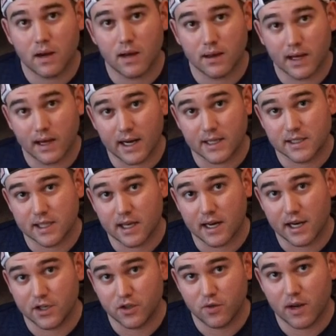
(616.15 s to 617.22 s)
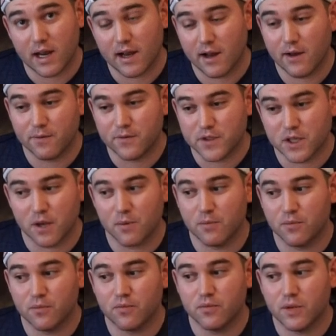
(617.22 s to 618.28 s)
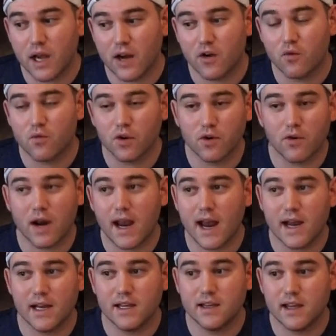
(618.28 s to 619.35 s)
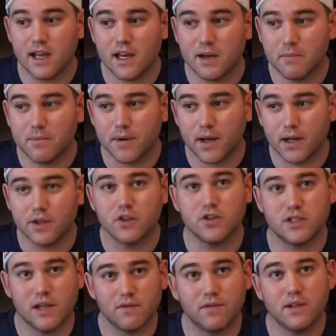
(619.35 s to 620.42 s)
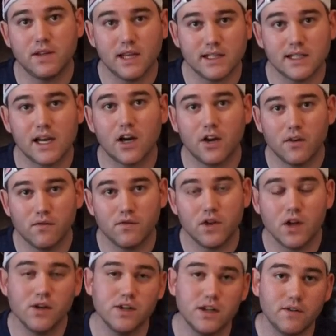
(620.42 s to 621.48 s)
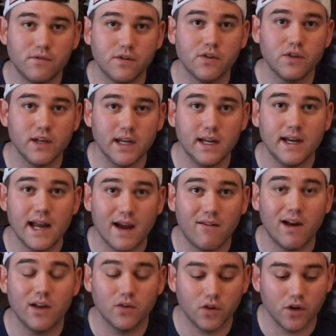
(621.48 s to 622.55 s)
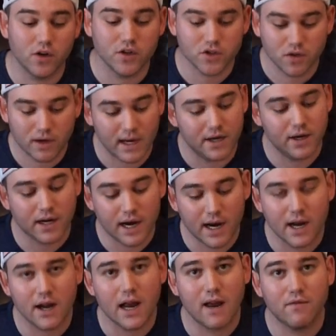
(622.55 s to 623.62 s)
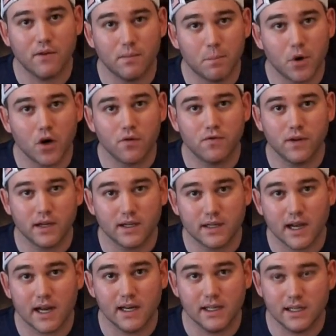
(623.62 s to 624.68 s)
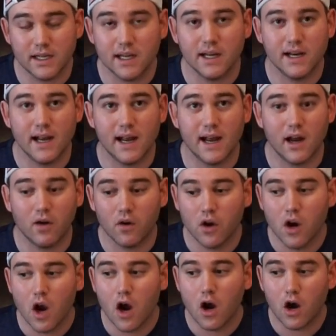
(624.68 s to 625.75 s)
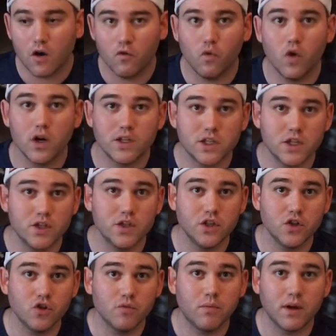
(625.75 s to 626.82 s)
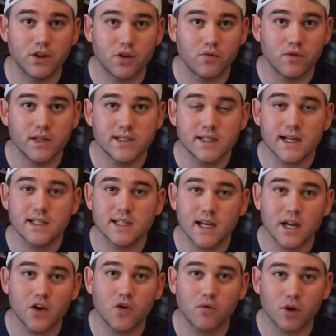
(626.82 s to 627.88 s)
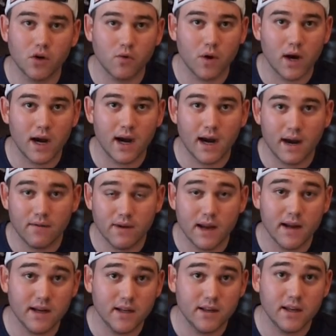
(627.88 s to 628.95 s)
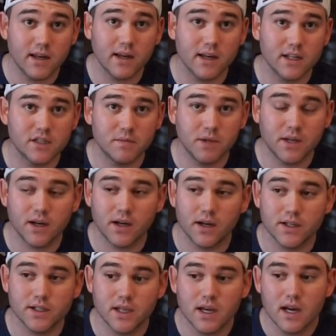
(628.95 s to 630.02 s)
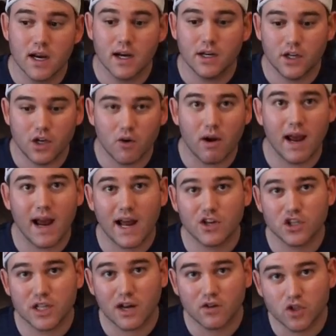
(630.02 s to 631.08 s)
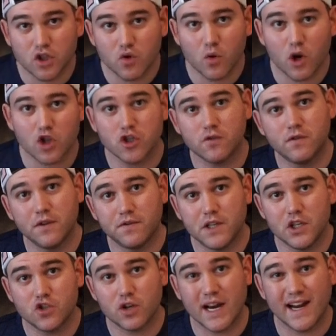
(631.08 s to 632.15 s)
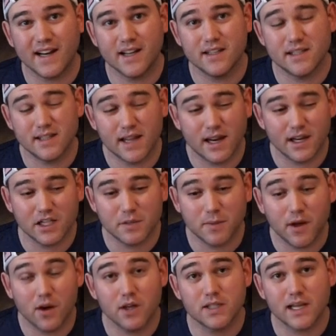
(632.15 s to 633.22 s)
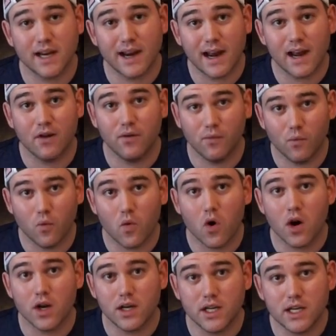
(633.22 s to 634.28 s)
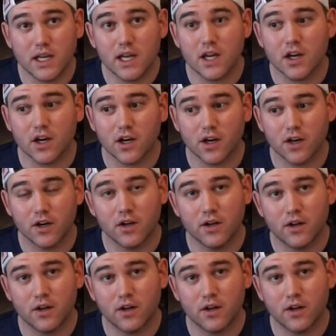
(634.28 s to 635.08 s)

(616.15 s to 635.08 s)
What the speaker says: like I said, I do have some, I don't regret anything, but there's definitely things I could have done differently, and now I learned. So now I kind of have a perfect idea now of what to do. But the reason I say I don't regret anything is because, you know, I hatched out 250 dragons, and that experience I got in 1 year